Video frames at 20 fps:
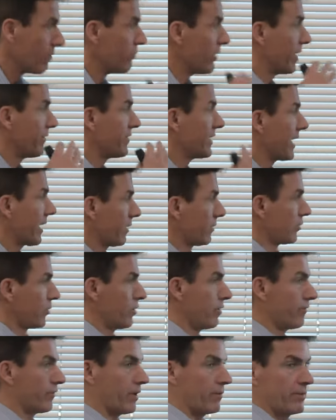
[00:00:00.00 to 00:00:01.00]
But if you've got to
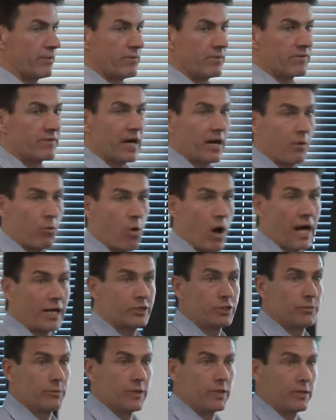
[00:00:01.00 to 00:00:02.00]
learn from him, you've got to
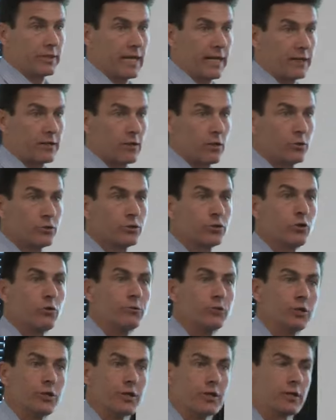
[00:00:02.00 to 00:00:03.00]
watch him and get close to
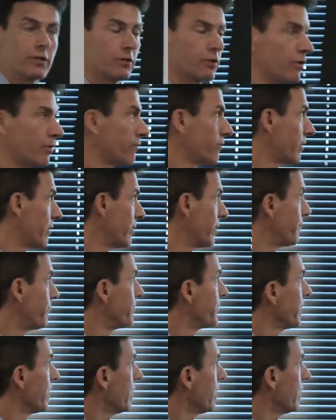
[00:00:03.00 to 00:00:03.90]
him so you can learn from him.